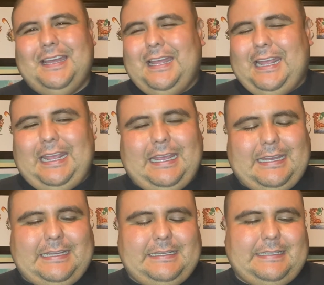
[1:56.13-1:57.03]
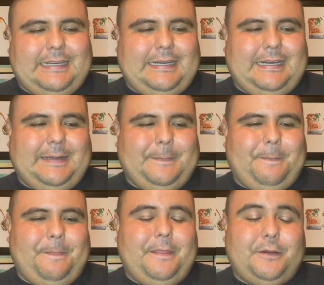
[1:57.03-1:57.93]
And
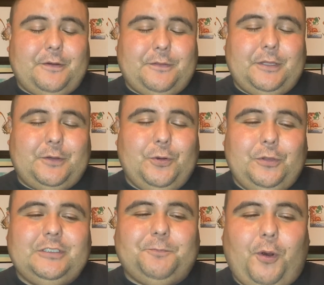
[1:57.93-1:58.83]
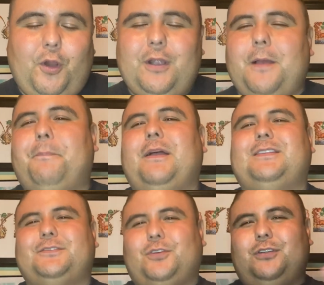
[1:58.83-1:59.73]
the coolest part about
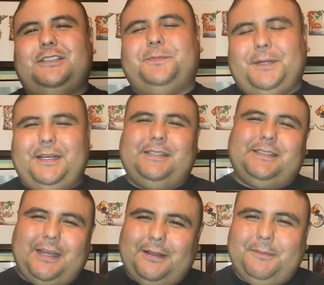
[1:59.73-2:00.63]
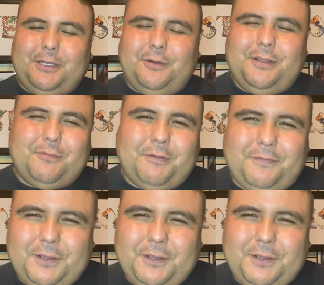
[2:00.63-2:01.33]
this whole experience, now let me go into the review